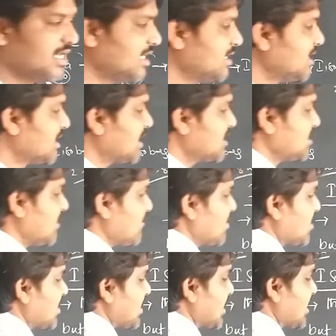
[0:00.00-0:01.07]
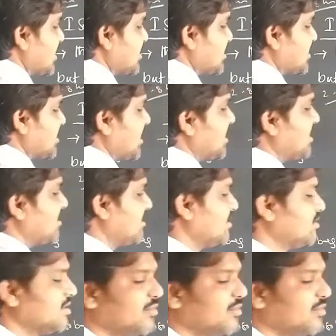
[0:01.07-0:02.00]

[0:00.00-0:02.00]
In the case of nuclear energy state,